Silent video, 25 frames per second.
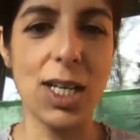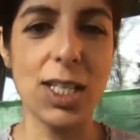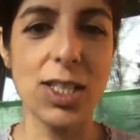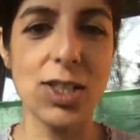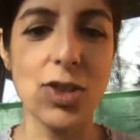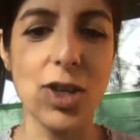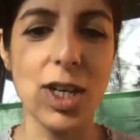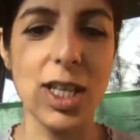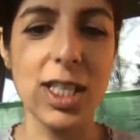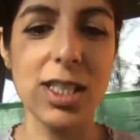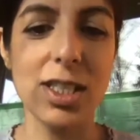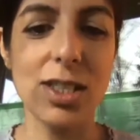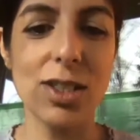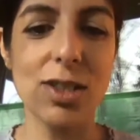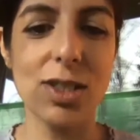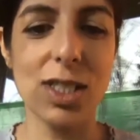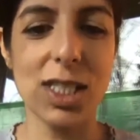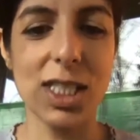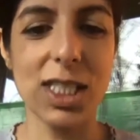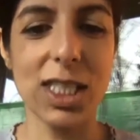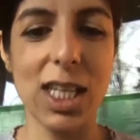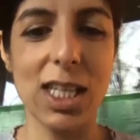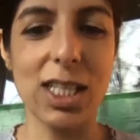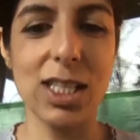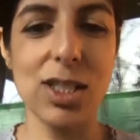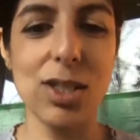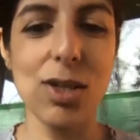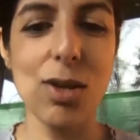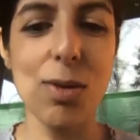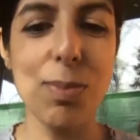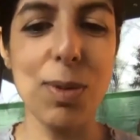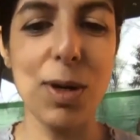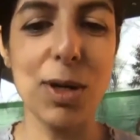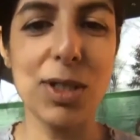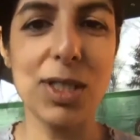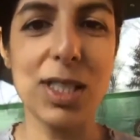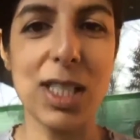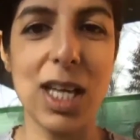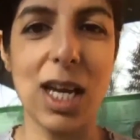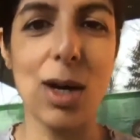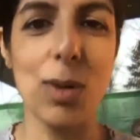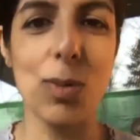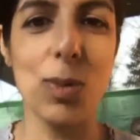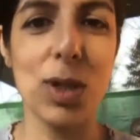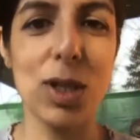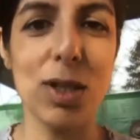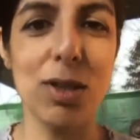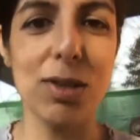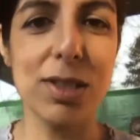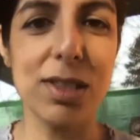I try not to get too bogged
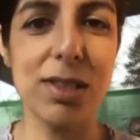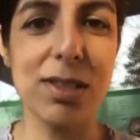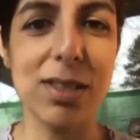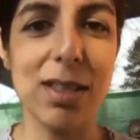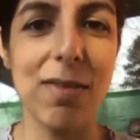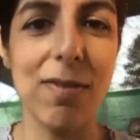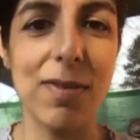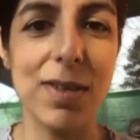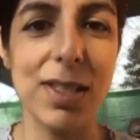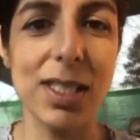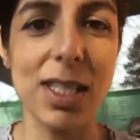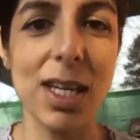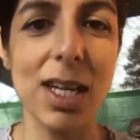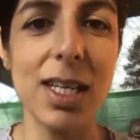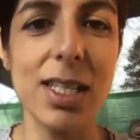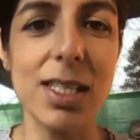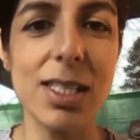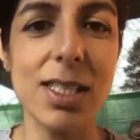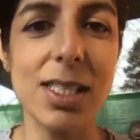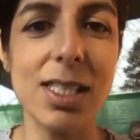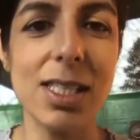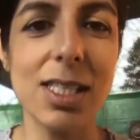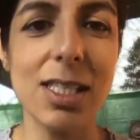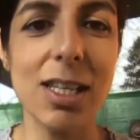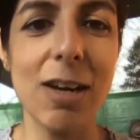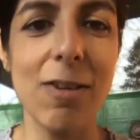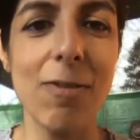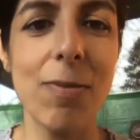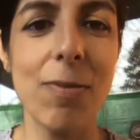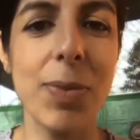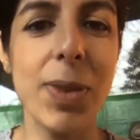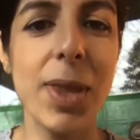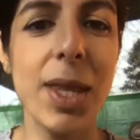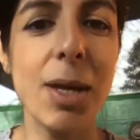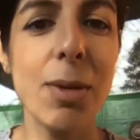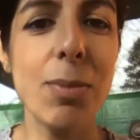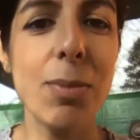down with lots of different diets and stuff,